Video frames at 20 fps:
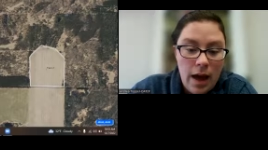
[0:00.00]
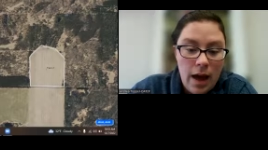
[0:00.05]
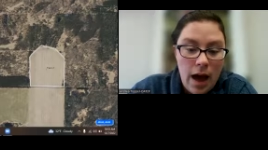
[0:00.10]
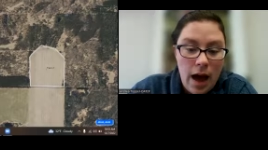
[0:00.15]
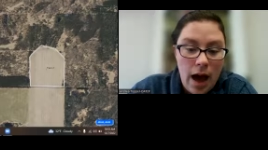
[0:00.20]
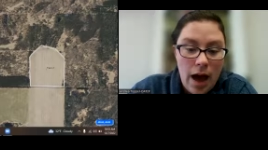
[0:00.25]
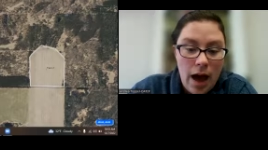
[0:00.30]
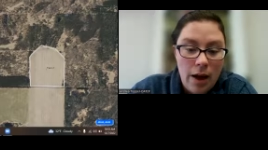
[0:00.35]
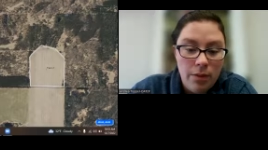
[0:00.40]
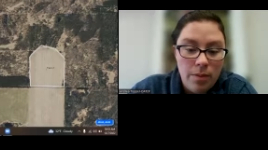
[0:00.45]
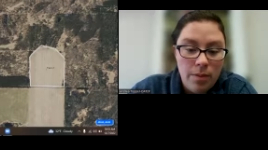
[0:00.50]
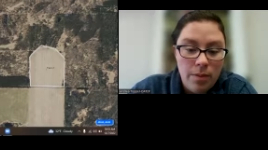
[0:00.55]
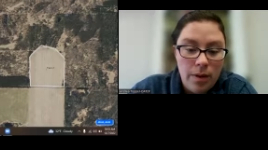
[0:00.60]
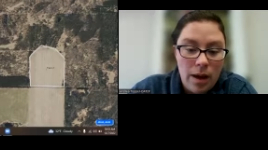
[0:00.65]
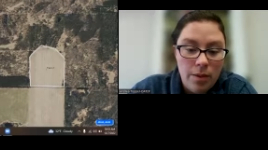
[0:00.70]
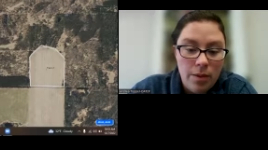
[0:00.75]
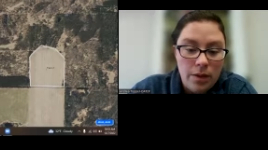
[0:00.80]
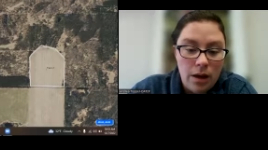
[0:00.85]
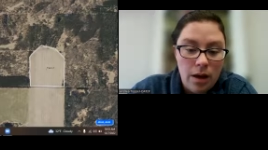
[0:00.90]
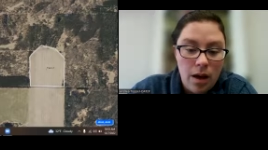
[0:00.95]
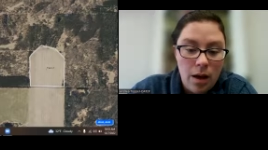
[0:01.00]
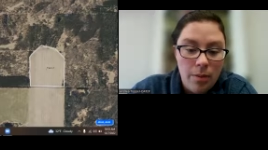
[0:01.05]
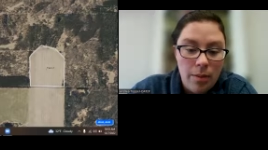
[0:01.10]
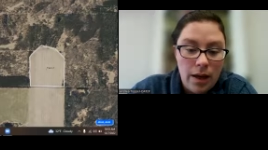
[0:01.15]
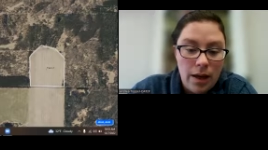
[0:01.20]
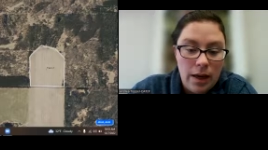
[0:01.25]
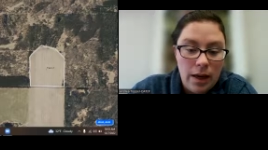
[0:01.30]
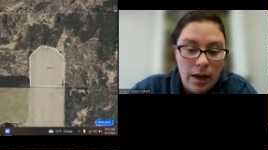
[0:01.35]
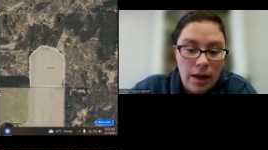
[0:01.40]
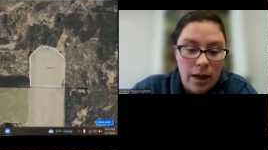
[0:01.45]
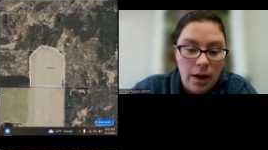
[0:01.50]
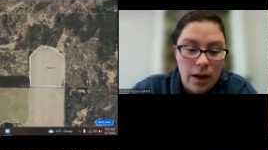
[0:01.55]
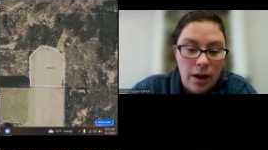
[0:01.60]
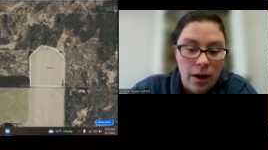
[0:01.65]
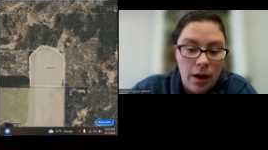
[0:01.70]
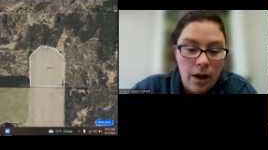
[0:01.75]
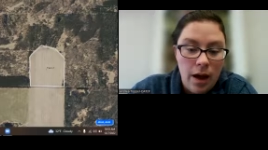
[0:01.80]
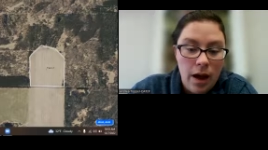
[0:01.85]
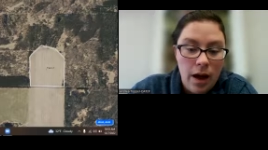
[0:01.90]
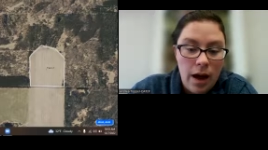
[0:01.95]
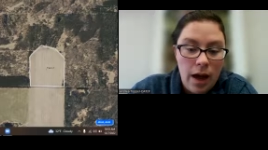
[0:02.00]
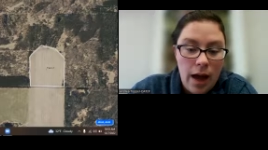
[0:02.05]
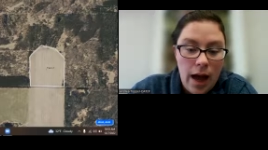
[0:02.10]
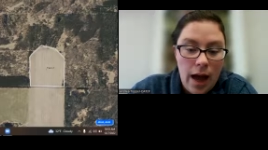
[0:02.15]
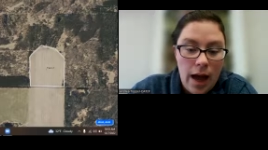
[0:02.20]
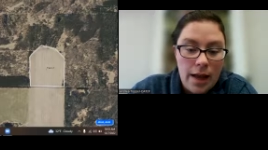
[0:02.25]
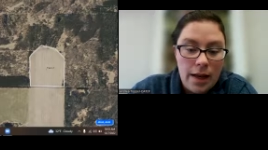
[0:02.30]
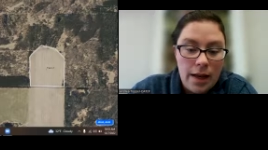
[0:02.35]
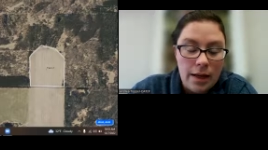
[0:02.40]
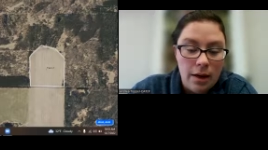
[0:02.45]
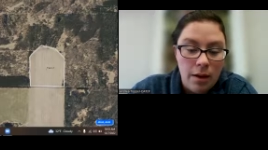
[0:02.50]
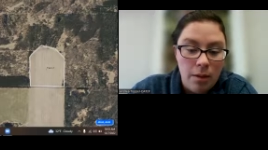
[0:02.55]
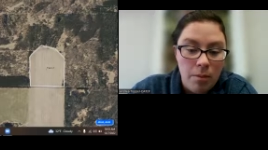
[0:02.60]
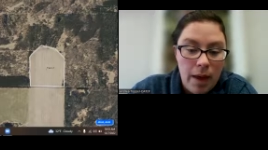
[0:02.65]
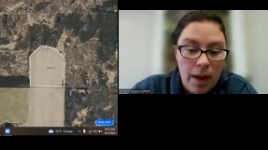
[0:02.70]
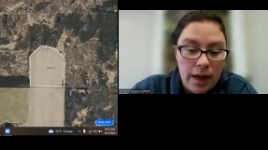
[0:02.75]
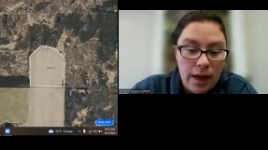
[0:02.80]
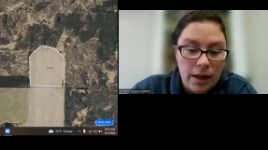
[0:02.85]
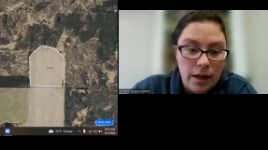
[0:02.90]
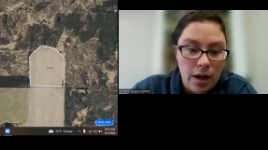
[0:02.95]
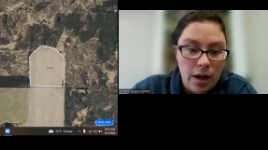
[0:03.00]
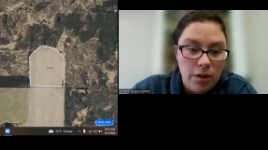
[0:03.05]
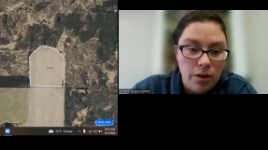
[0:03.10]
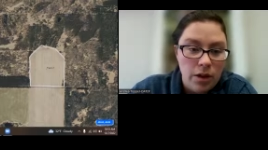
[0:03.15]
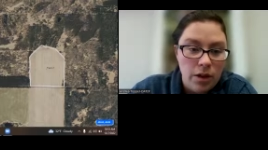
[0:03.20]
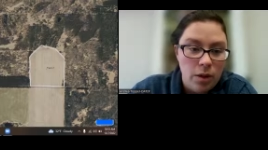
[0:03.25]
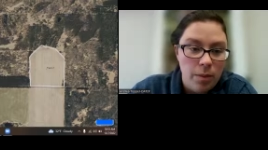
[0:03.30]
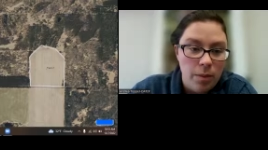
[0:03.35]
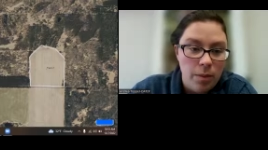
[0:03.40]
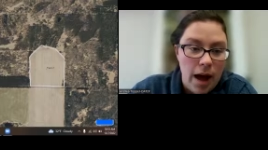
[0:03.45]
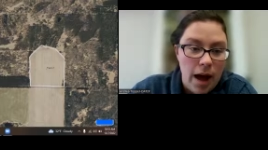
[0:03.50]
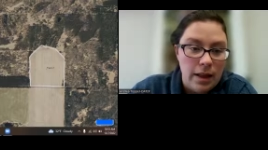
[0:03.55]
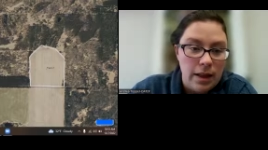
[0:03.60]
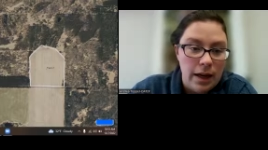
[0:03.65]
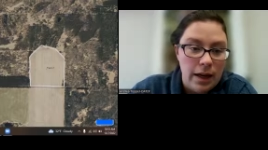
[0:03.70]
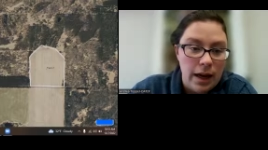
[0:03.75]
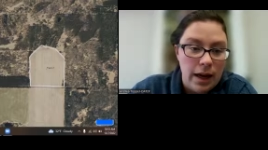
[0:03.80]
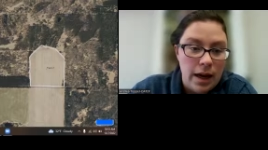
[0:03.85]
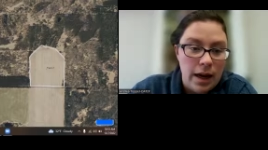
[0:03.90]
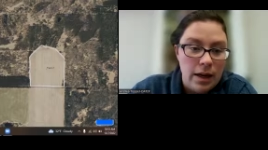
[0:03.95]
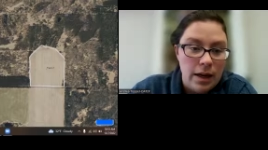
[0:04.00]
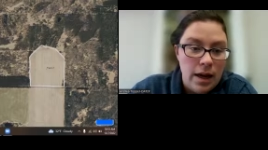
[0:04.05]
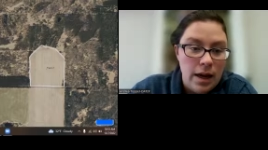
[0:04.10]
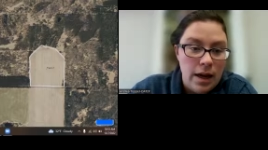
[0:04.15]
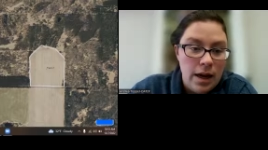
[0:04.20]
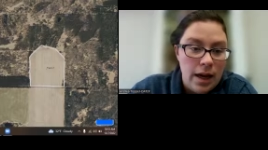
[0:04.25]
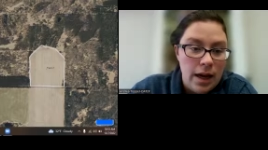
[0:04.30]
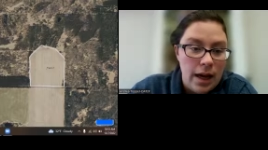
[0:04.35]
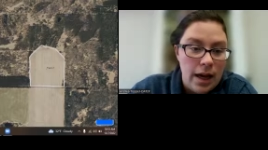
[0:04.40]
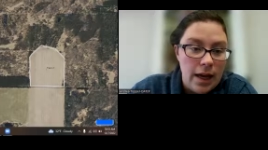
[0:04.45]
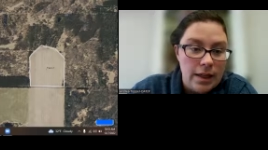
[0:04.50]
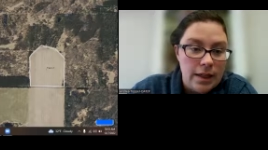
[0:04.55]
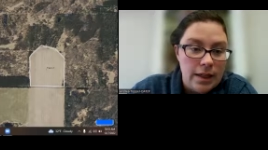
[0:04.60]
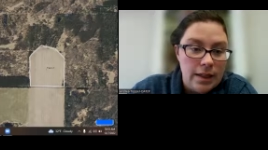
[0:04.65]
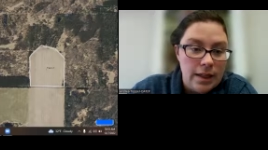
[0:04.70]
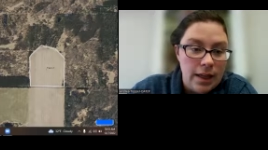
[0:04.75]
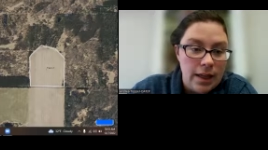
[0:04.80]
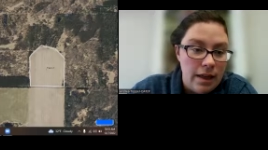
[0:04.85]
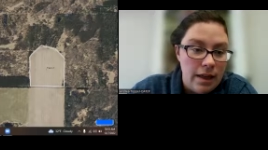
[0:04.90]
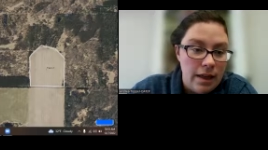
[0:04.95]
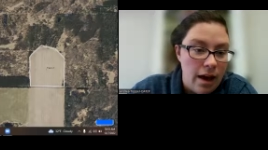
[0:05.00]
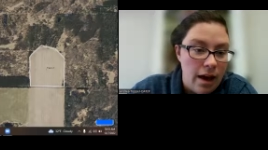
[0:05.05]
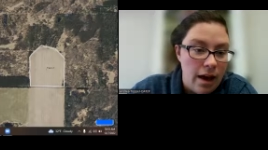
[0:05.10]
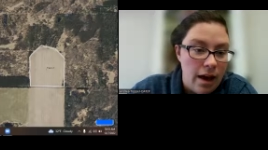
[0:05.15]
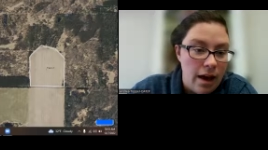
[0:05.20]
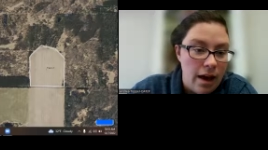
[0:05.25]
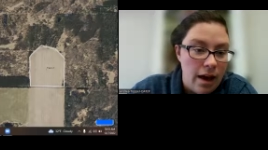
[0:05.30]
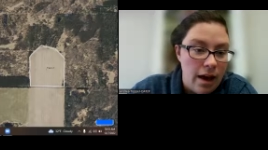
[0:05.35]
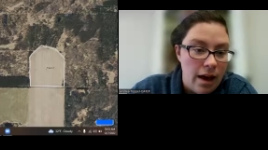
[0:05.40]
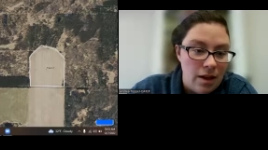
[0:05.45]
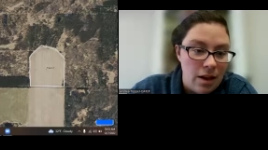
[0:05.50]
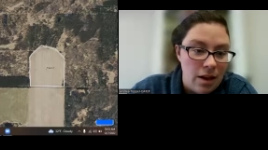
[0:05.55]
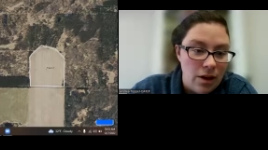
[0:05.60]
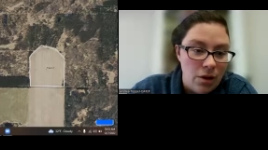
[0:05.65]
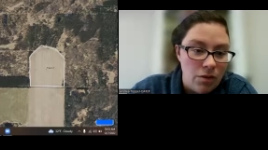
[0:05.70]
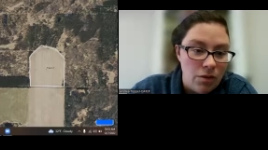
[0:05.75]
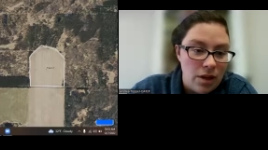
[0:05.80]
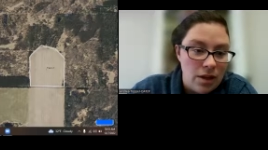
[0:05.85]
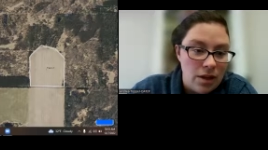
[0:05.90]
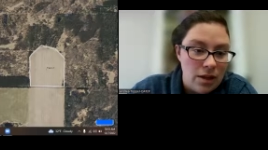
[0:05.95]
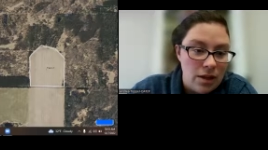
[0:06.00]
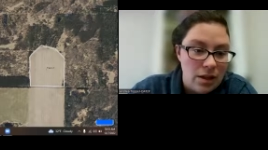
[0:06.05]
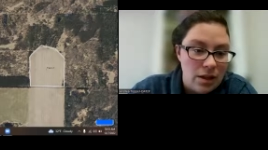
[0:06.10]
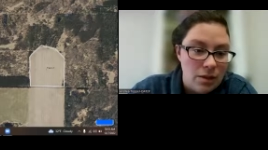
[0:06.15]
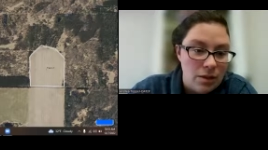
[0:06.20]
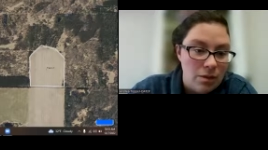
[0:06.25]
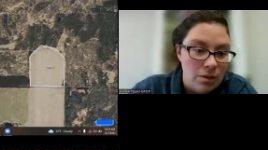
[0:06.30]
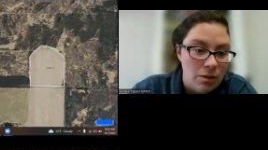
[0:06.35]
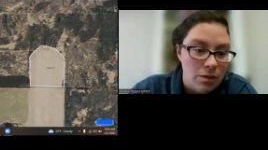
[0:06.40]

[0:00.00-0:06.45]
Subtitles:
I would be able to come in here and make another little polygon and say that, you know, this is